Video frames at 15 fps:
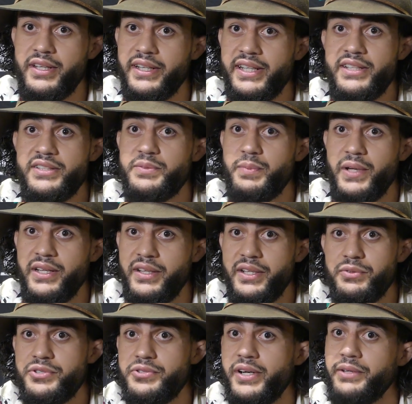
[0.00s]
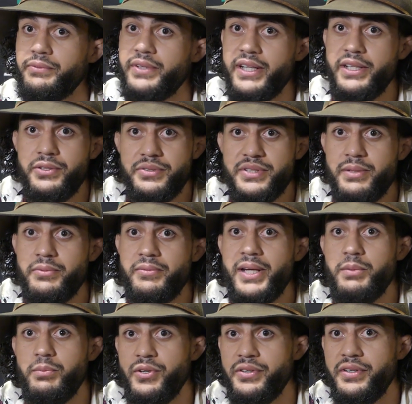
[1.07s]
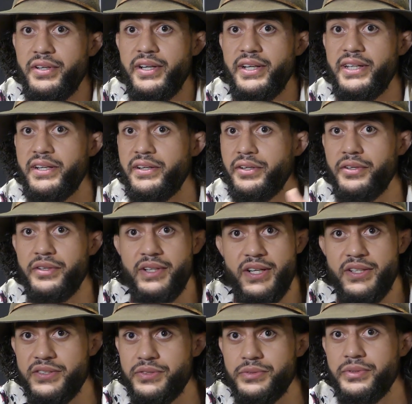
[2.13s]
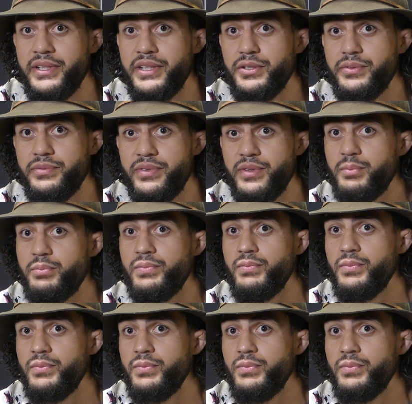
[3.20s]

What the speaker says: Like, he was training with Eagles MMA in Bondi, then I go to Castle Hill for